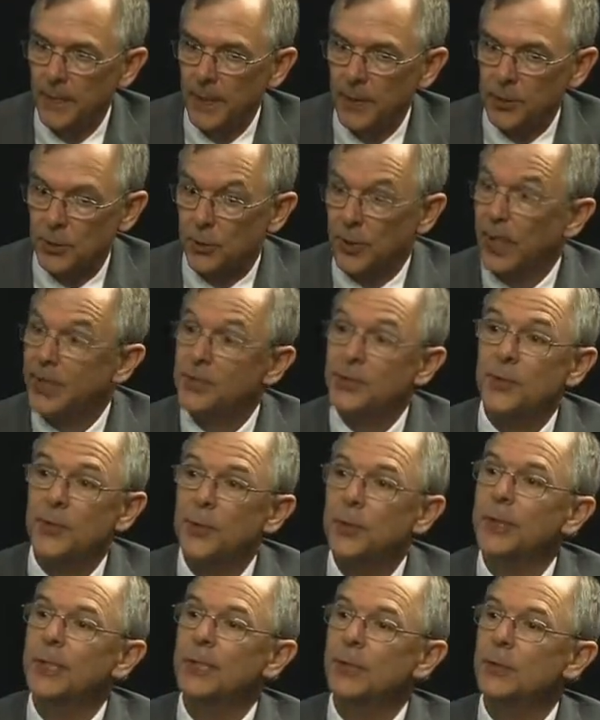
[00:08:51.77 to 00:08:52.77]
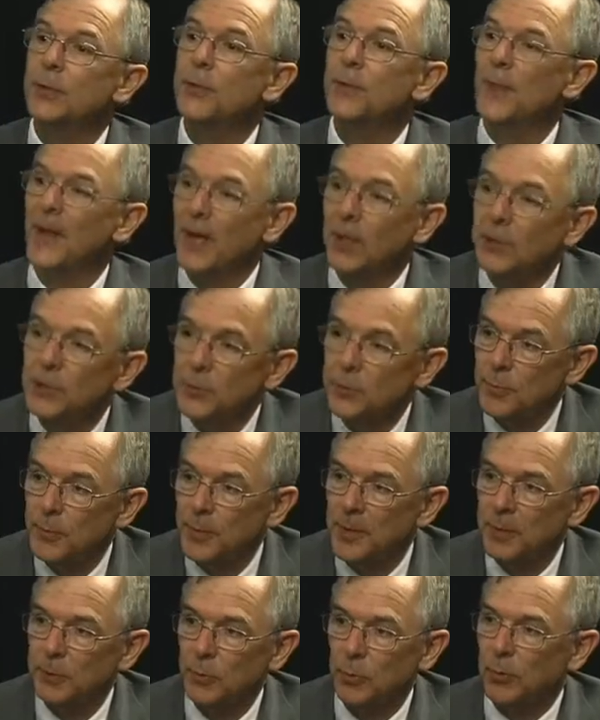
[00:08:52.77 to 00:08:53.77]
So that's 32,000
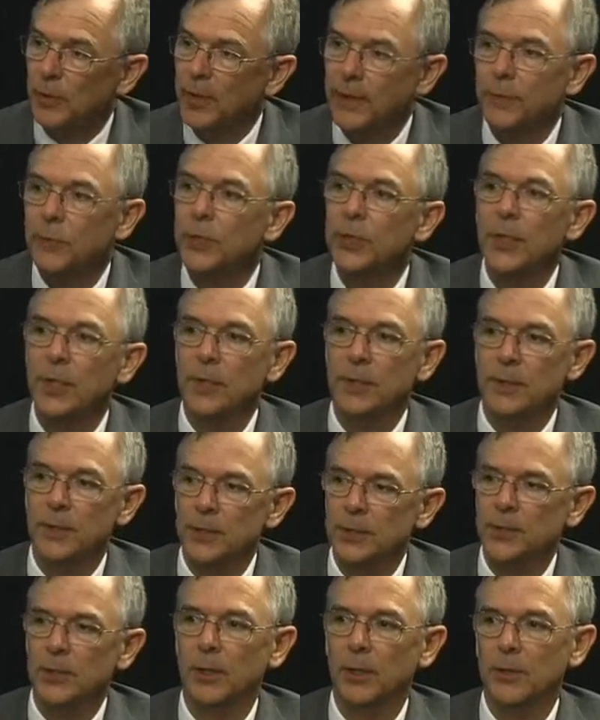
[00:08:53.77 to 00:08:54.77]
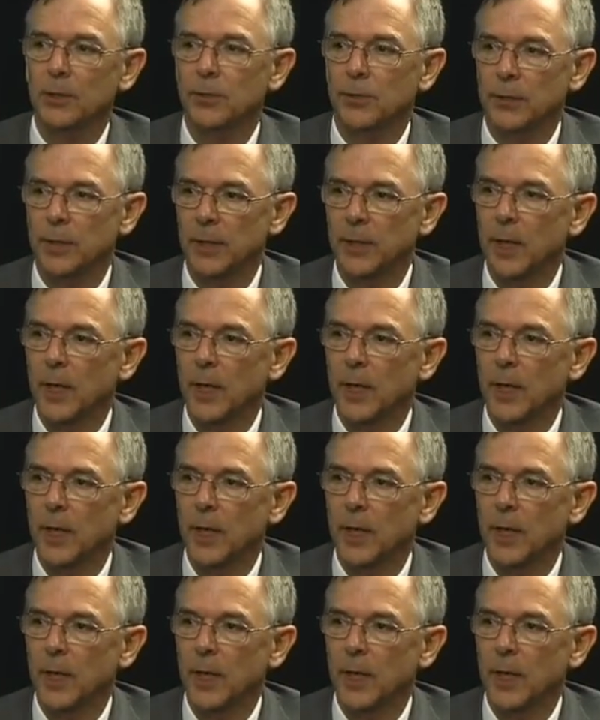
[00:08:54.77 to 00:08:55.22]
people every day in this country